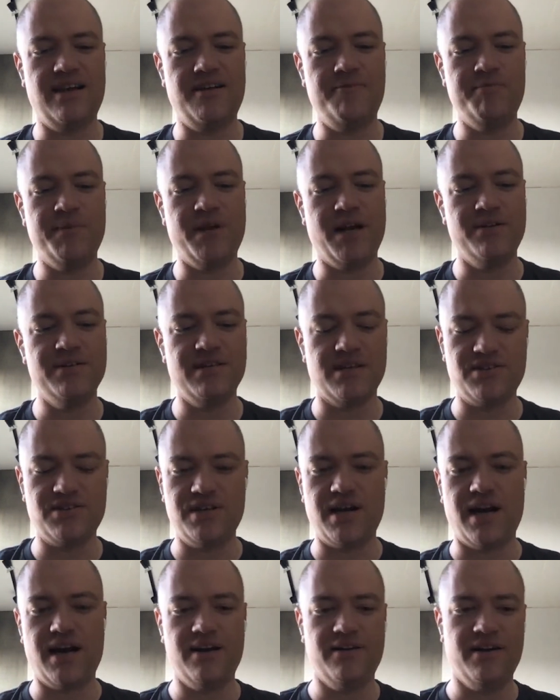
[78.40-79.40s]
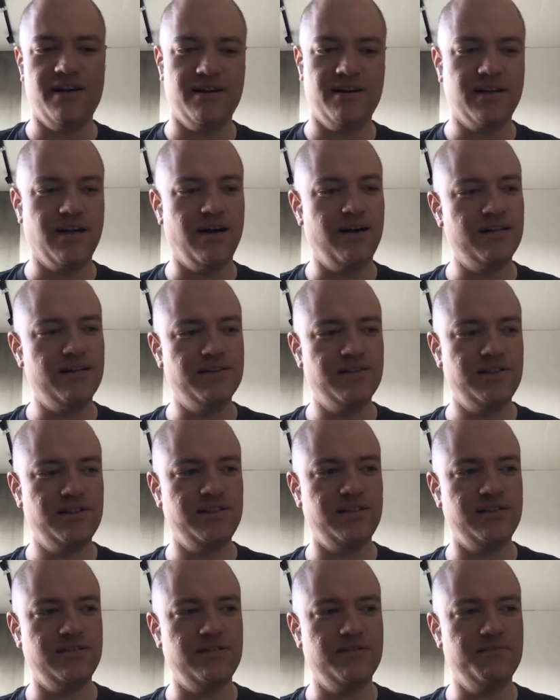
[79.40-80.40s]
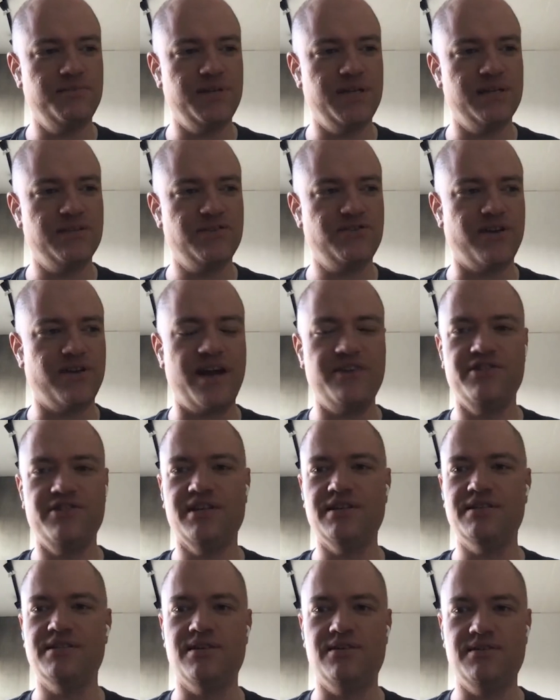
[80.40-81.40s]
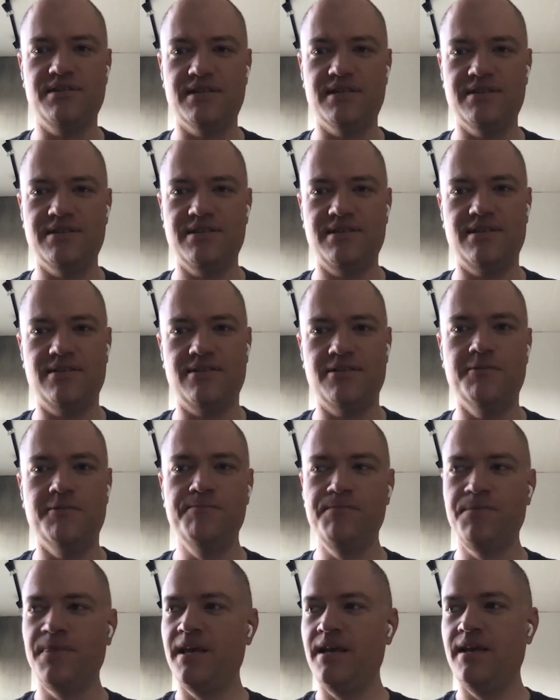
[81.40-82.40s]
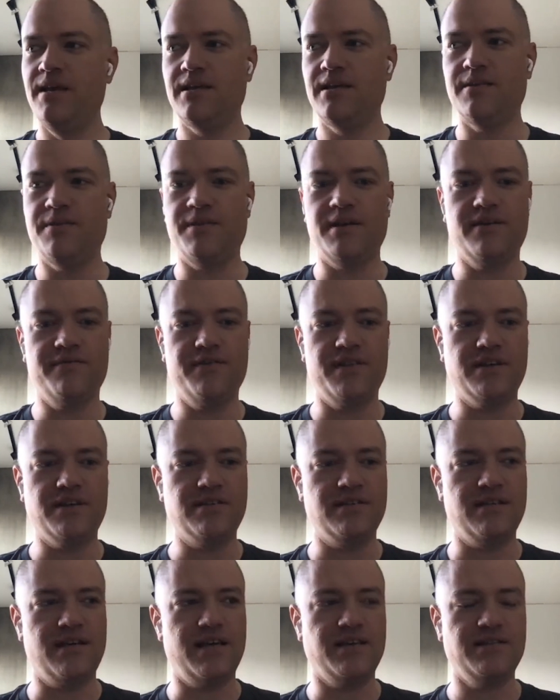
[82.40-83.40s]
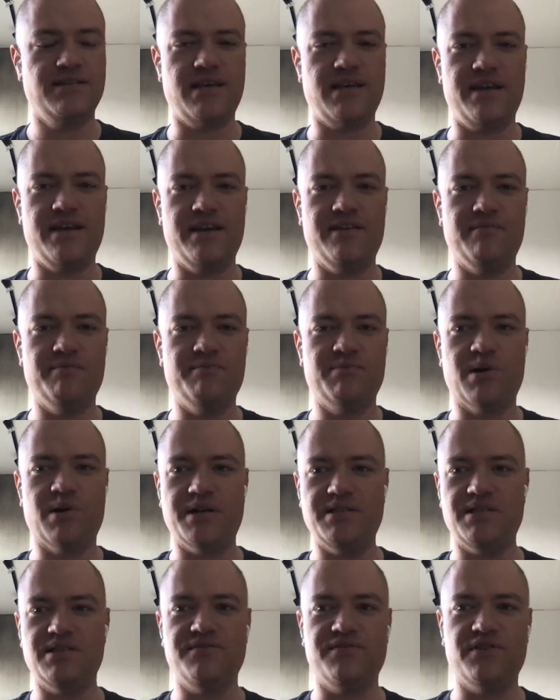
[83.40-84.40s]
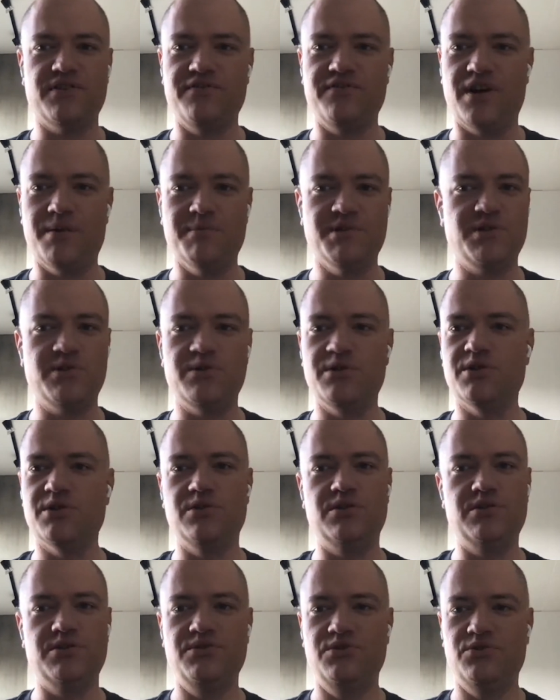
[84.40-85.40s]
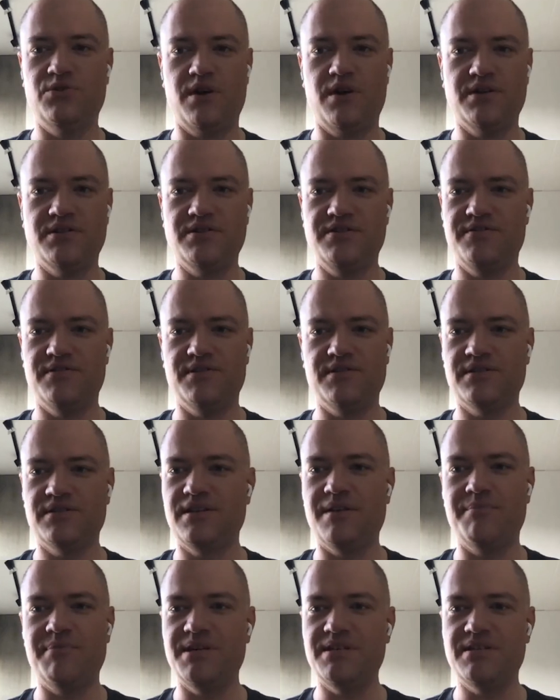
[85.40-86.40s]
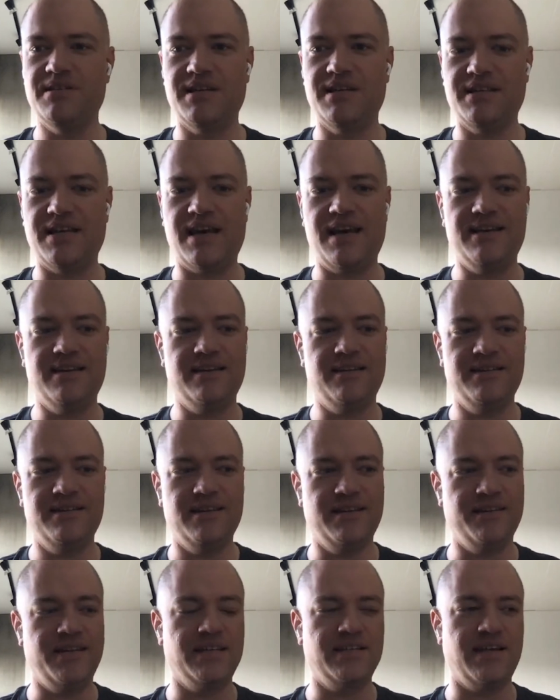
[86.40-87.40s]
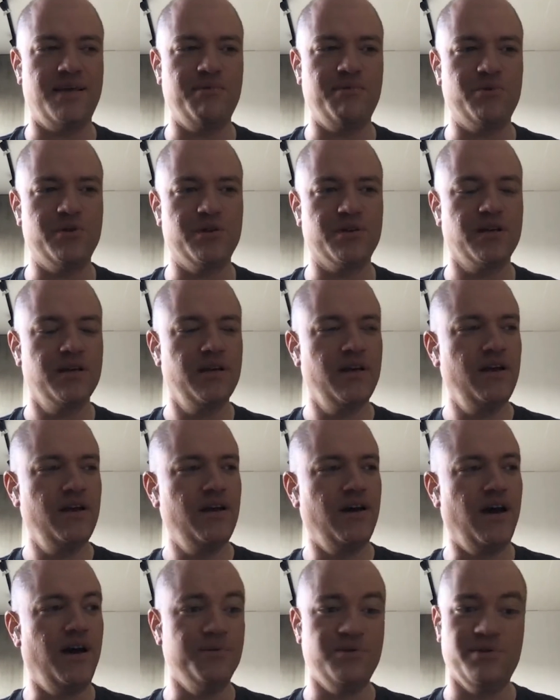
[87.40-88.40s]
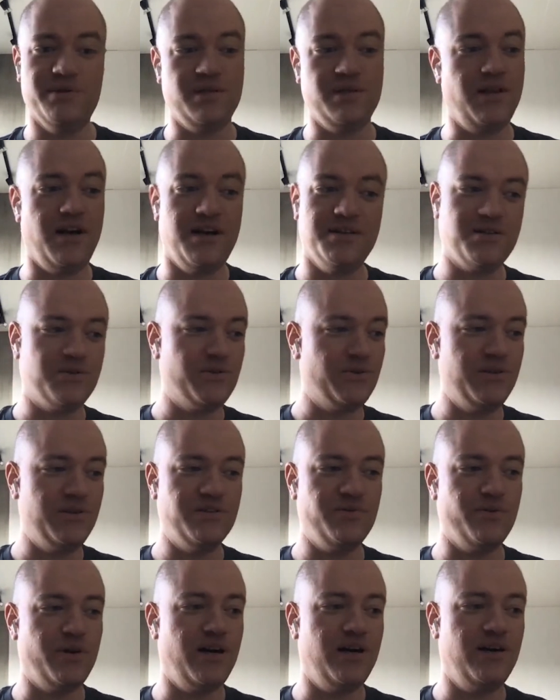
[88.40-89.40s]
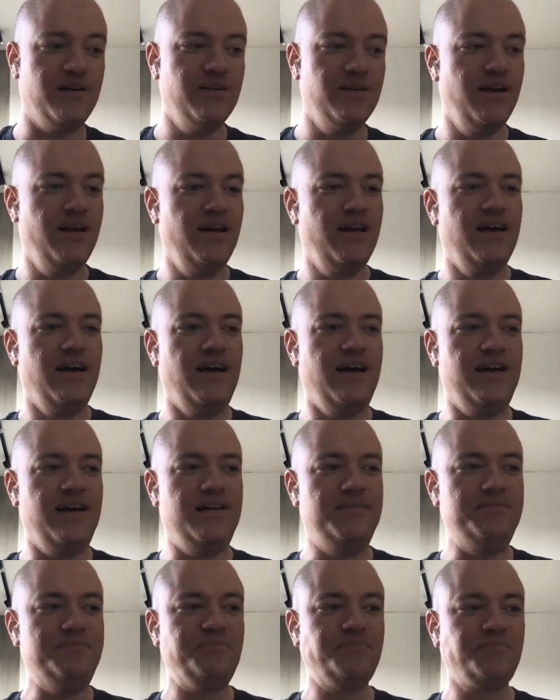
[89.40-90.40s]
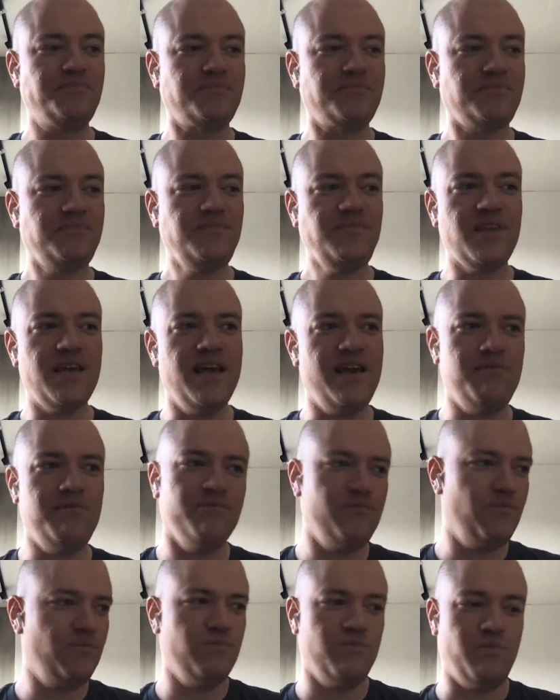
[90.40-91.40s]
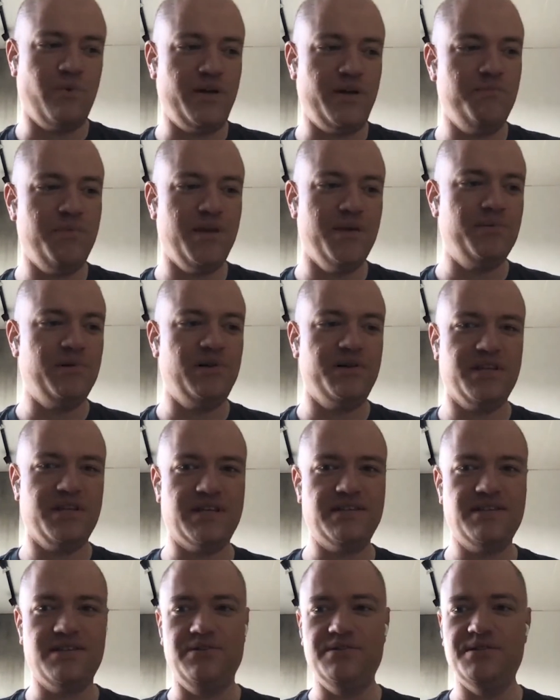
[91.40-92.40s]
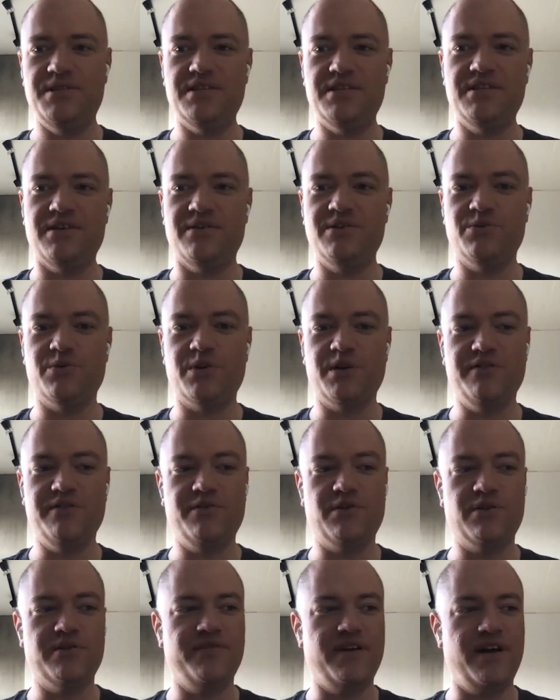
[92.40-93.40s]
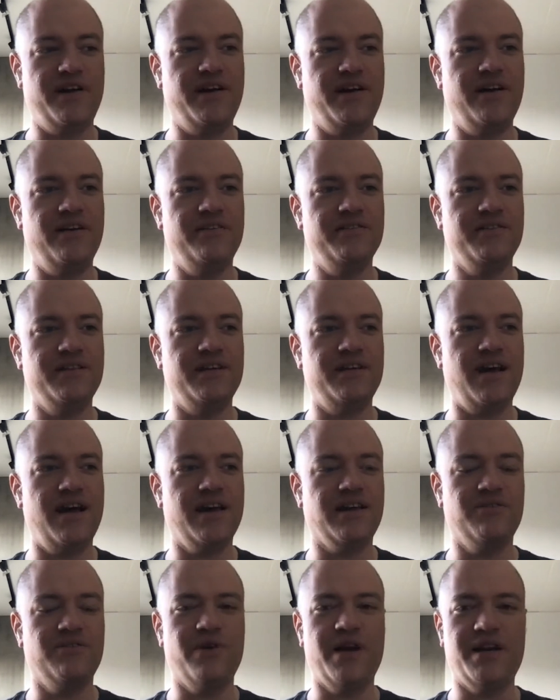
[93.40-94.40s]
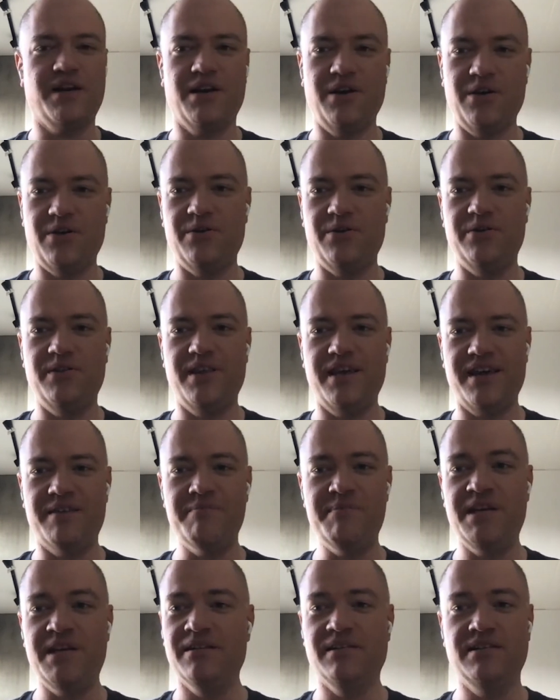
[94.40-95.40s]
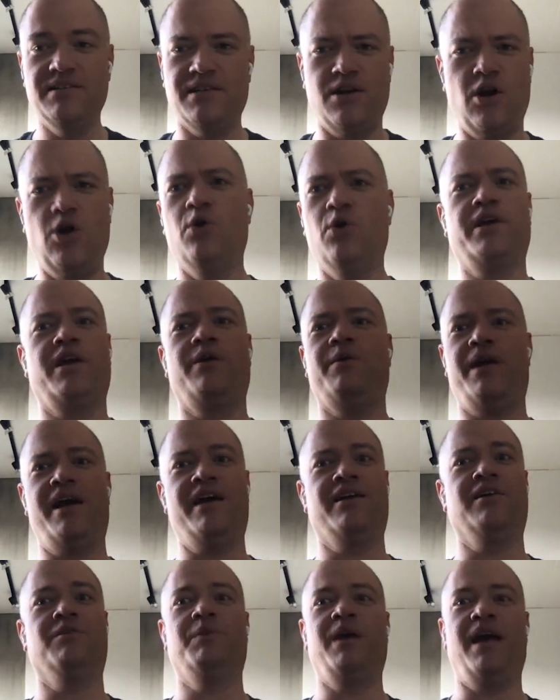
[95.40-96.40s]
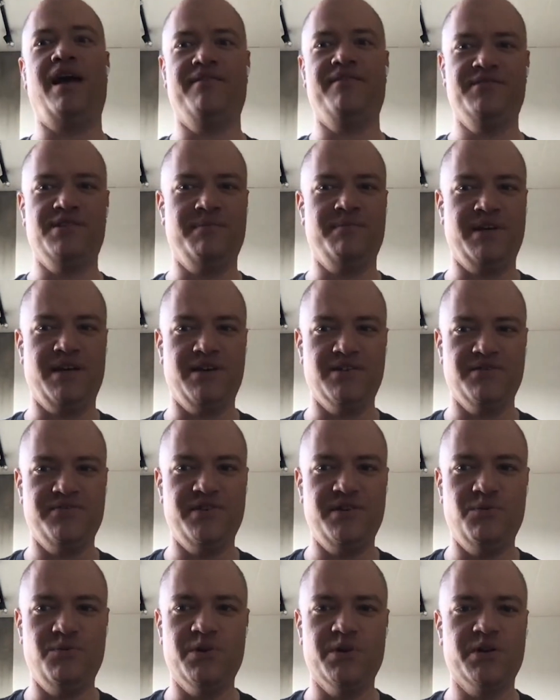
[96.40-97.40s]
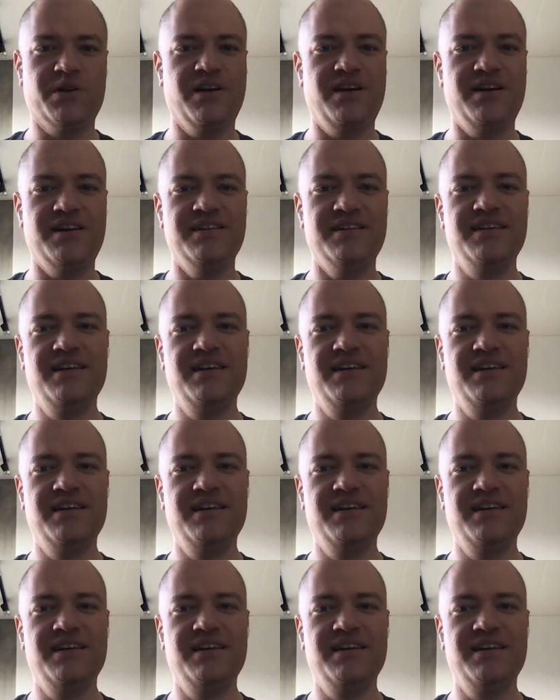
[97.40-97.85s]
But I was actually hired out of college to be a strategy consultant. So can think of things like setting prices for pharmaceutical drugs for companies like that and that type of work. Almost went to law school as well. And when people at the consultancies I was working for found out that I could write code, they immediately said, "Oh, okay, hang on, we have something else for you to work on."